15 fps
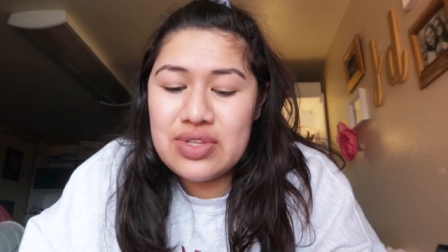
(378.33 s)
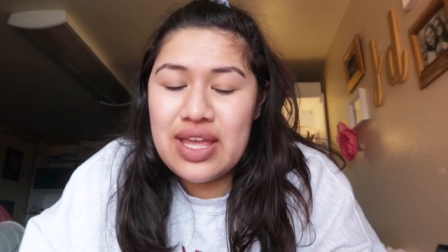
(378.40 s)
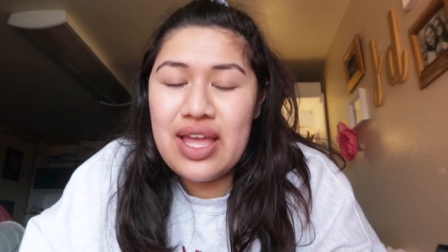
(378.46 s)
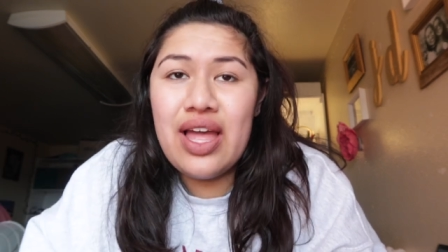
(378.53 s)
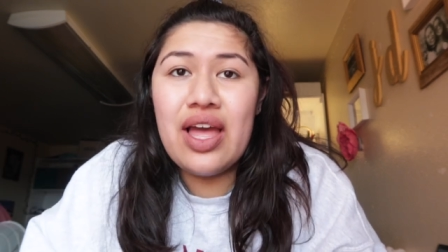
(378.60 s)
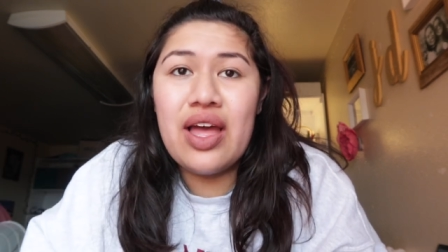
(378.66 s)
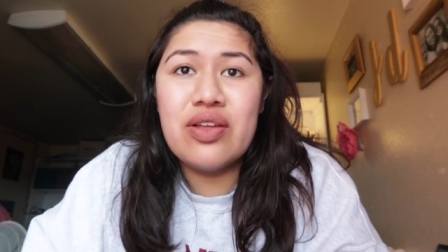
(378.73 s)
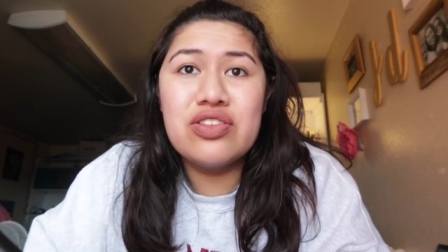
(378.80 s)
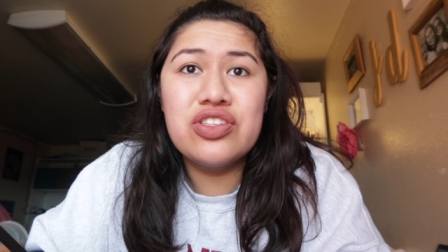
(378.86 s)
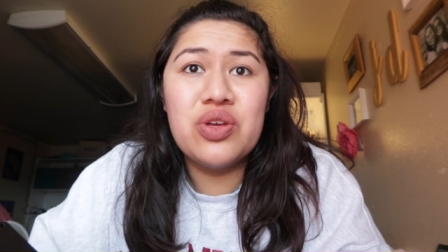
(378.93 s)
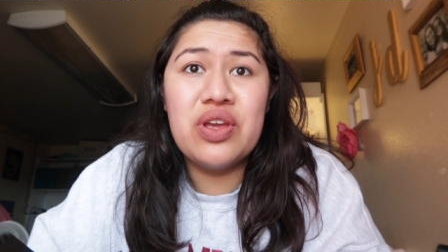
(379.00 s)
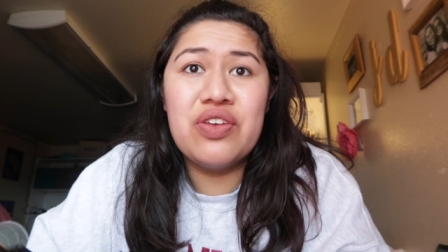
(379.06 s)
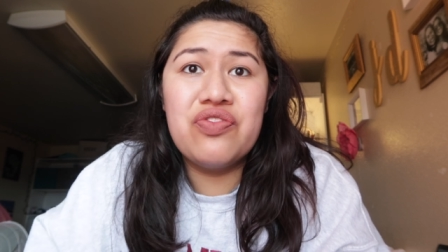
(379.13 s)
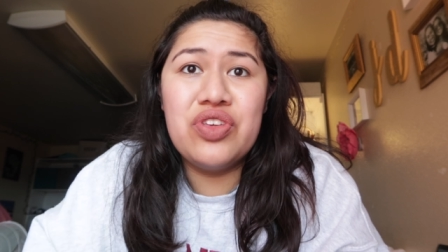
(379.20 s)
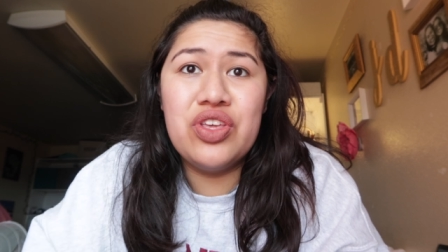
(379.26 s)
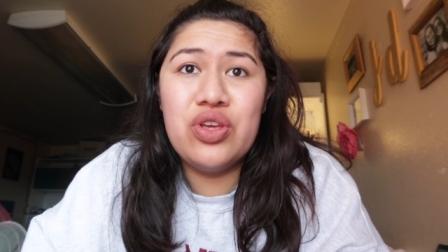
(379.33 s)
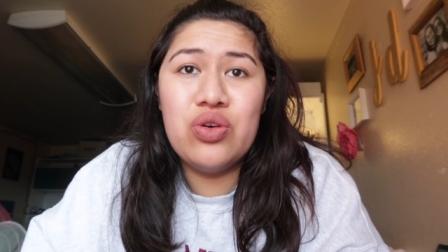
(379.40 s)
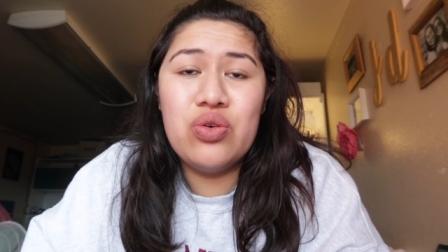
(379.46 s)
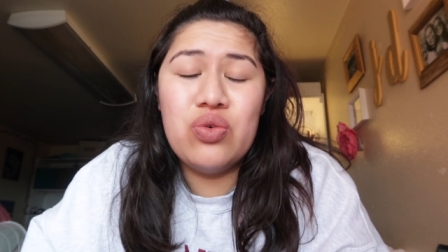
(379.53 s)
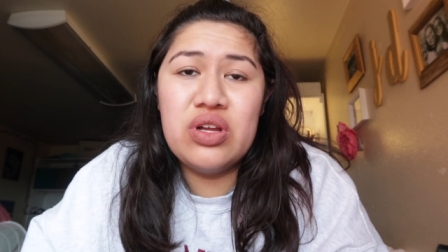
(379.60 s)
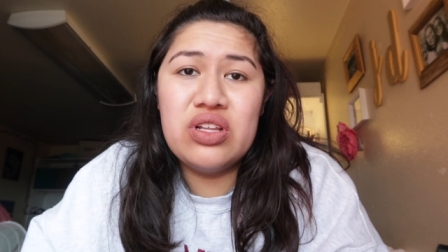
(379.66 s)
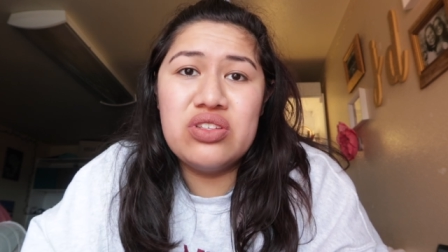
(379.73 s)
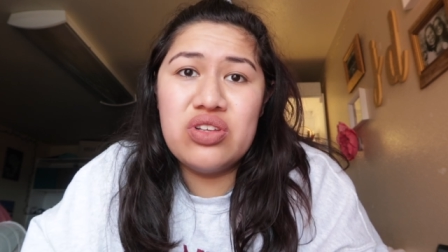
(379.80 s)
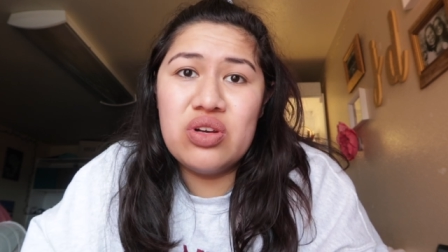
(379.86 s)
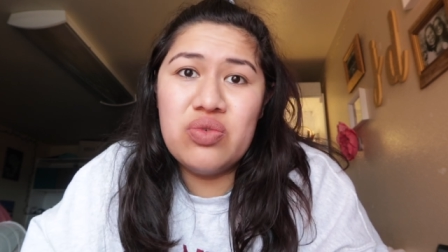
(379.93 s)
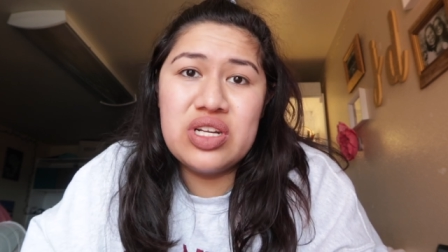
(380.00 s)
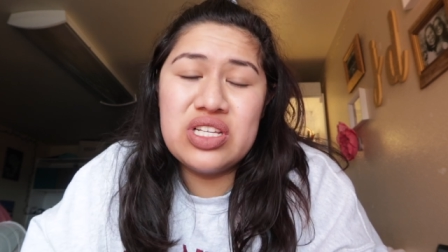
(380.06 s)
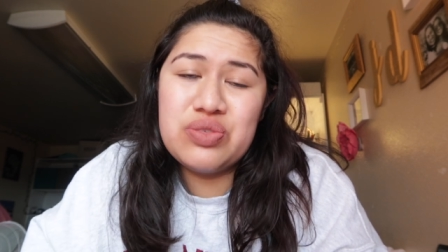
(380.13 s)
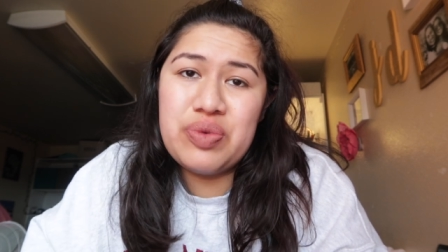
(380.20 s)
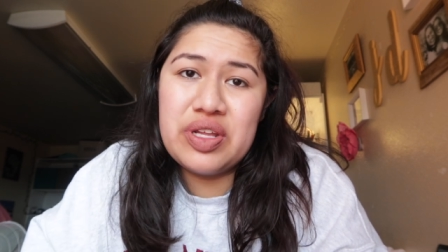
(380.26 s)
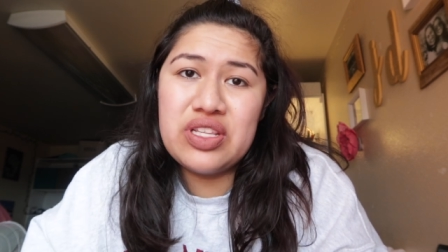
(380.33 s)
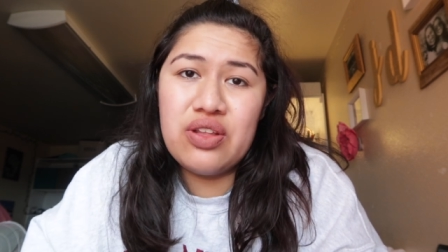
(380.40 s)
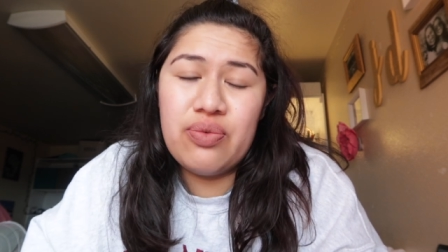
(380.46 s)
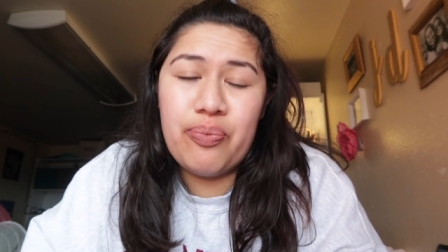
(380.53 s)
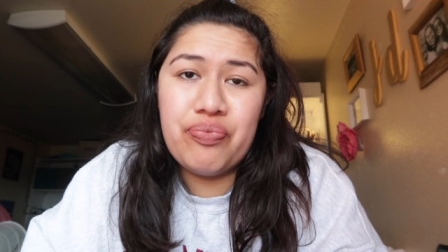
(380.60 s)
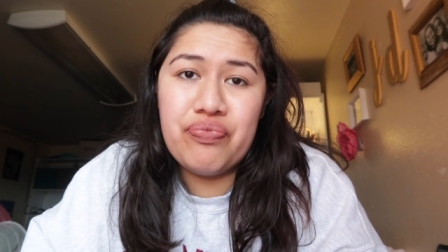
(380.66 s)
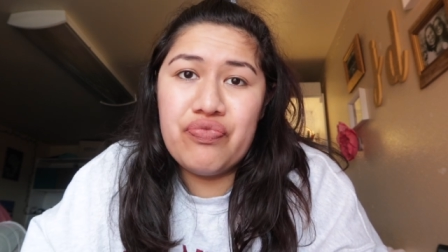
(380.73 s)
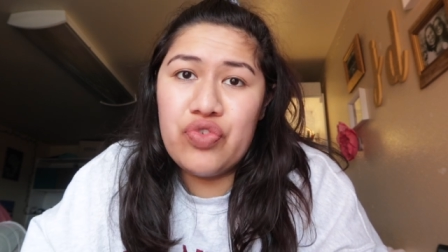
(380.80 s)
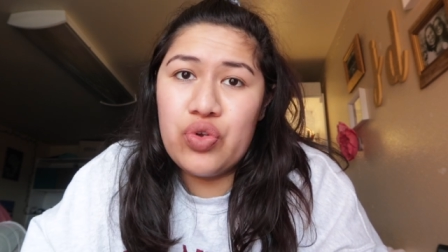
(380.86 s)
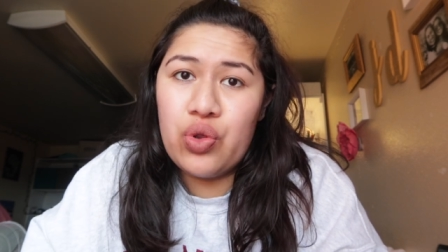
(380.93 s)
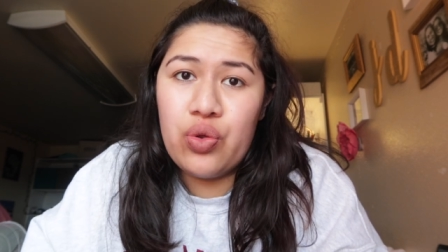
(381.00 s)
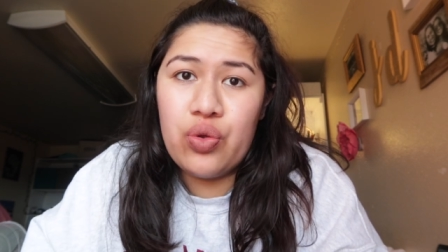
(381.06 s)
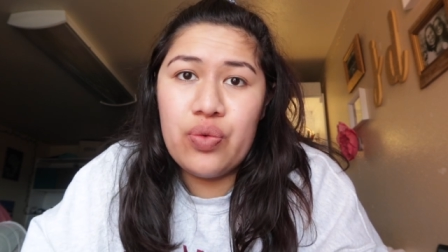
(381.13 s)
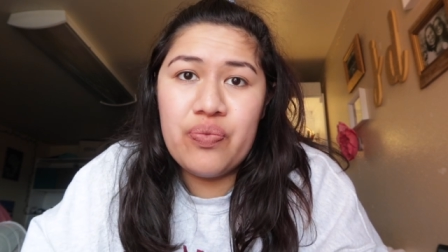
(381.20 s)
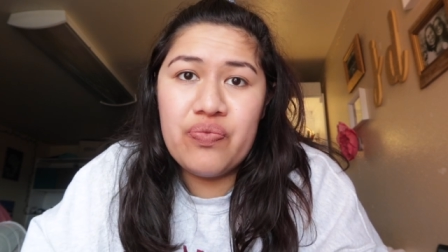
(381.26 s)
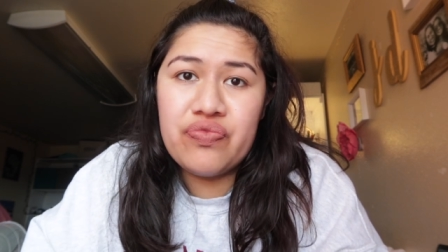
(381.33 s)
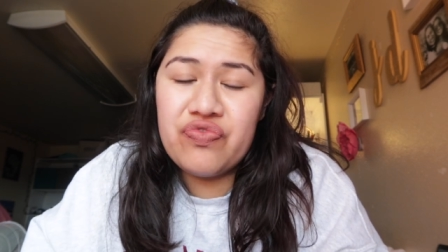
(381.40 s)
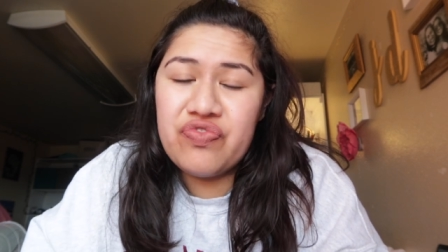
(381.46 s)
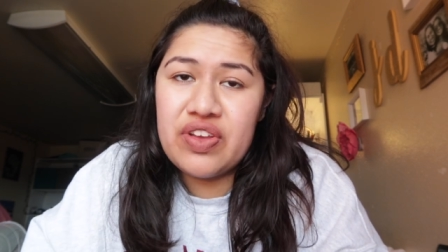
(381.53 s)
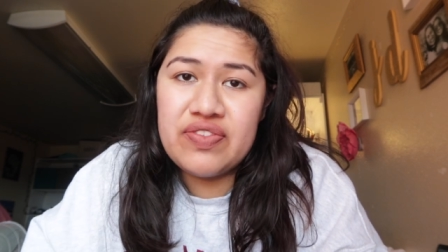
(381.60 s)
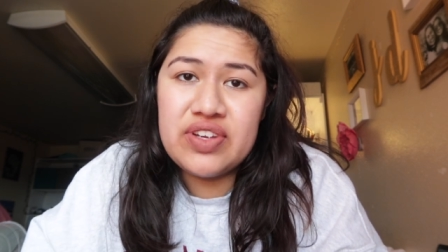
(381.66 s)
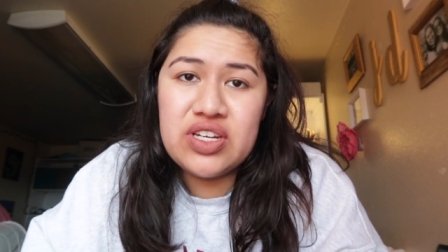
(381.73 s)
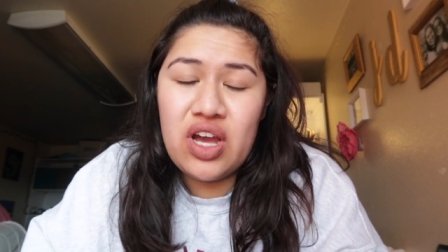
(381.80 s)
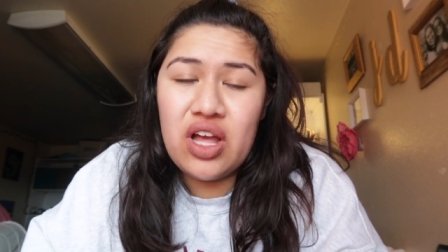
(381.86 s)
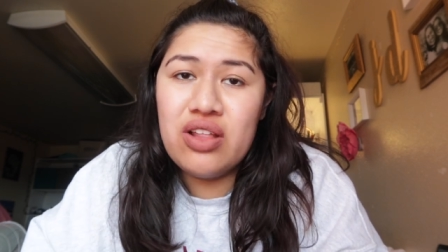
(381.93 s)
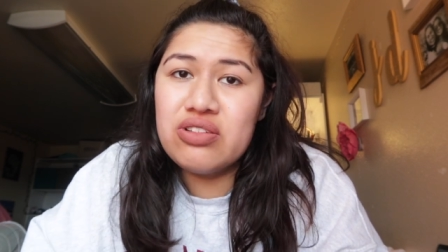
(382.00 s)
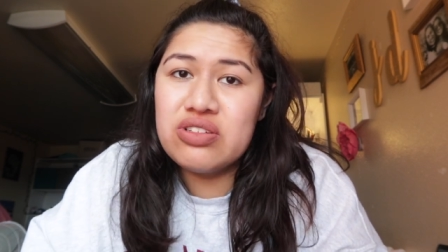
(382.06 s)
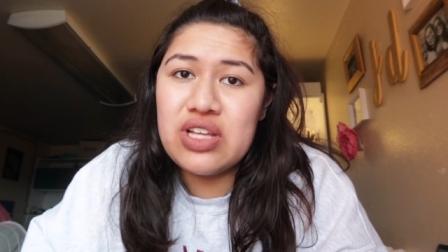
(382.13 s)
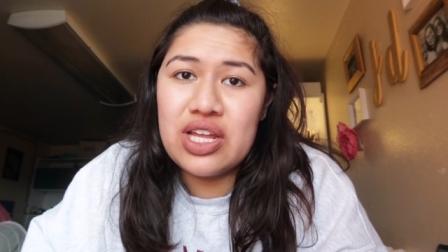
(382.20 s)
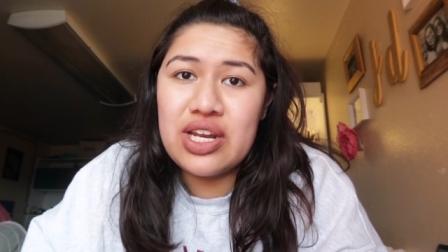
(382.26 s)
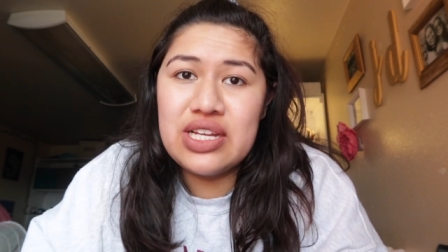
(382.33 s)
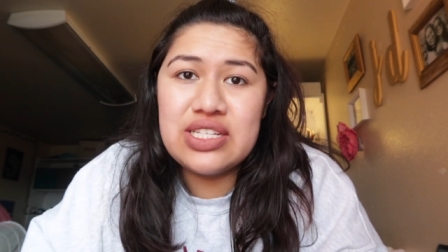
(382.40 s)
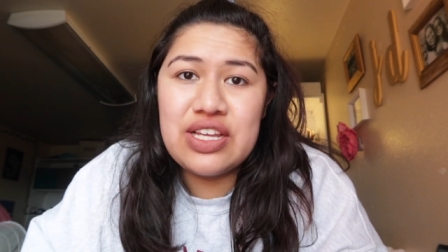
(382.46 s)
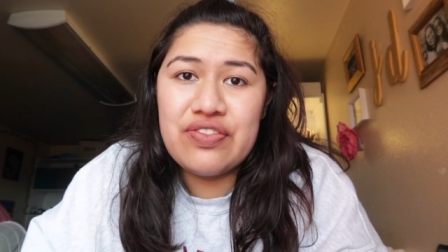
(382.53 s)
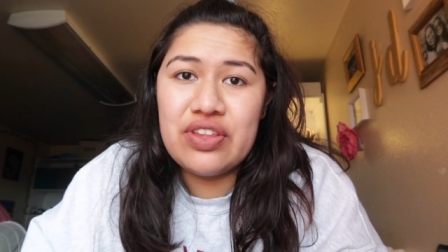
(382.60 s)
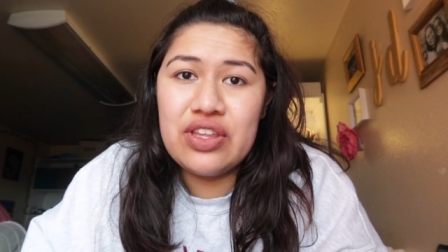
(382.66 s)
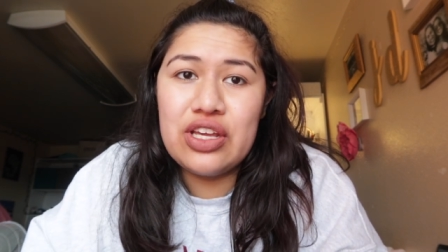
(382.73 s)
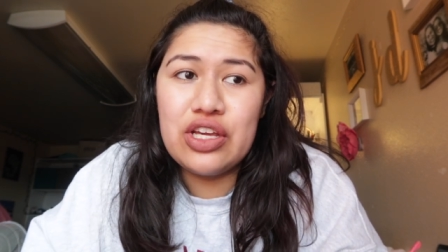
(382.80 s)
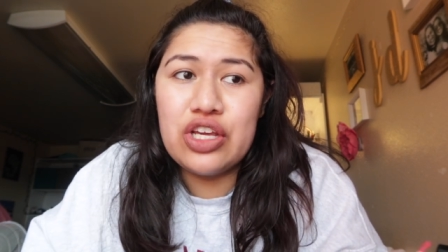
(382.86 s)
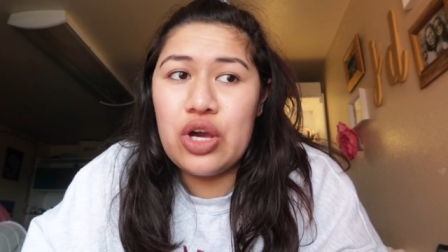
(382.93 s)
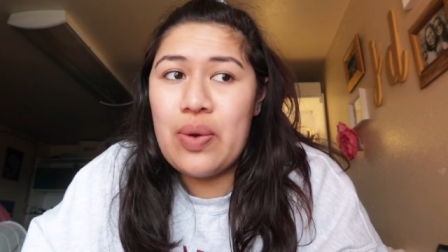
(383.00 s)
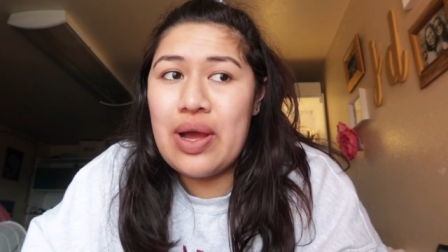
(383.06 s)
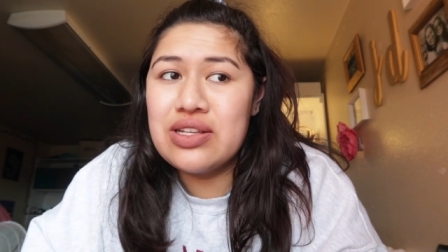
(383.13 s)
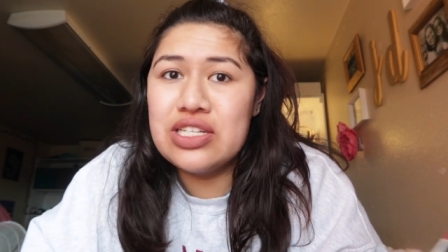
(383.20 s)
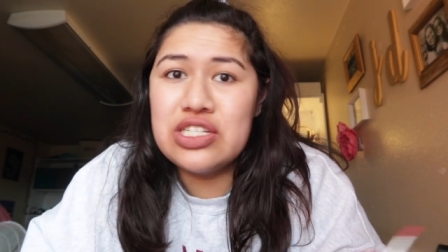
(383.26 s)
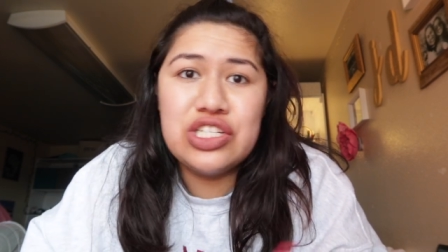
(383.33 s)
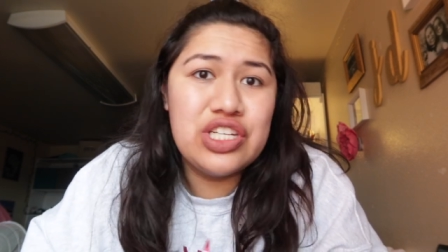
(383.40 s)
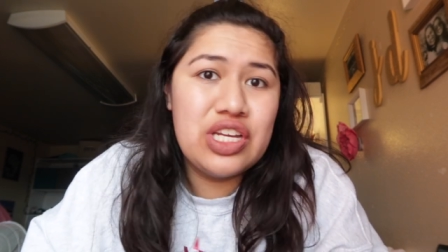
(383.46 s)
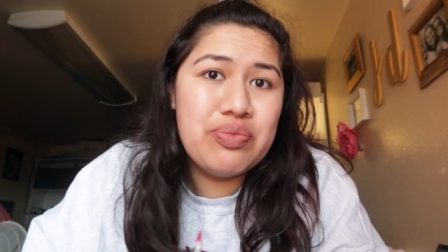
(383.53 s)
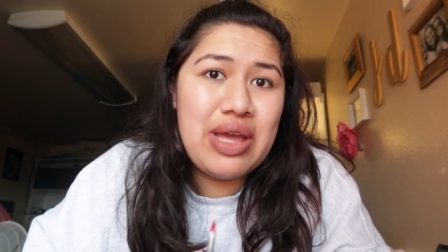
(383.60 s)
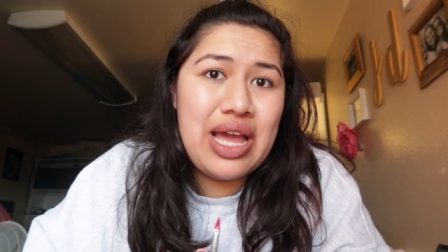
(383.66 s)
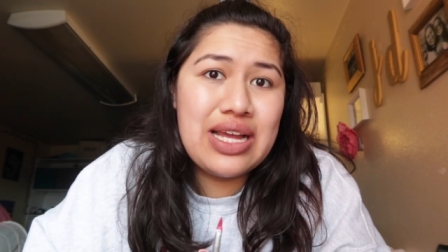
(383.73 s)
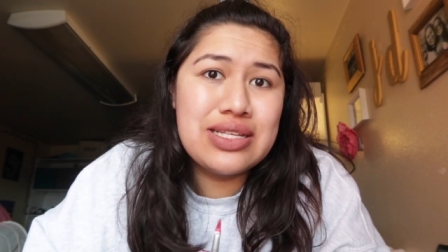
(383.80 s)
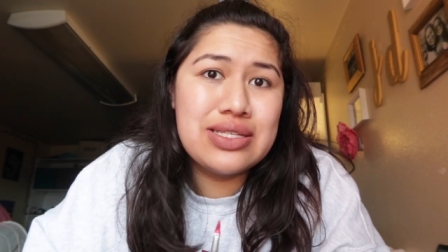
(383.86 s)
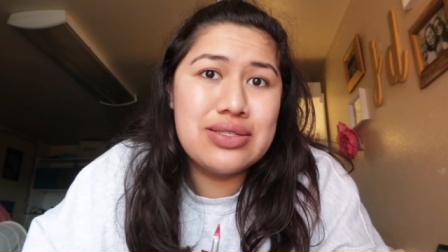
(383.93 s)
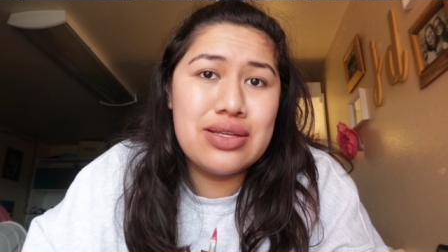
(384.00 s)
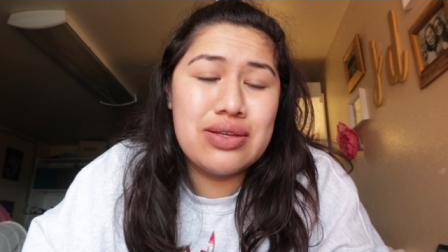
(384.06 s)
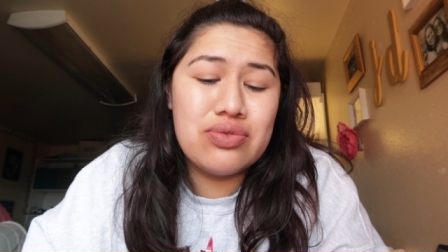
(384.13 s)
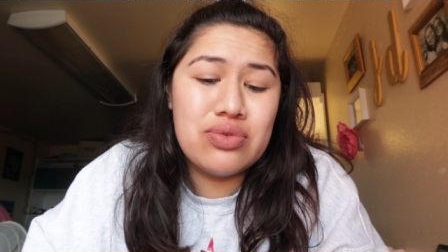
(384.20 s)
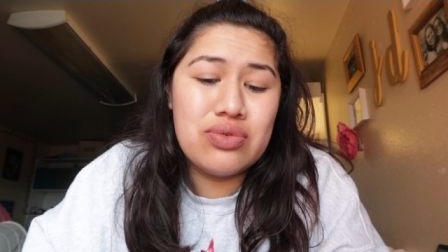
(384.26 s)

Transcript: yeah, so if you don't want to spend the full $50 on it, definitely go out to TJ Maxx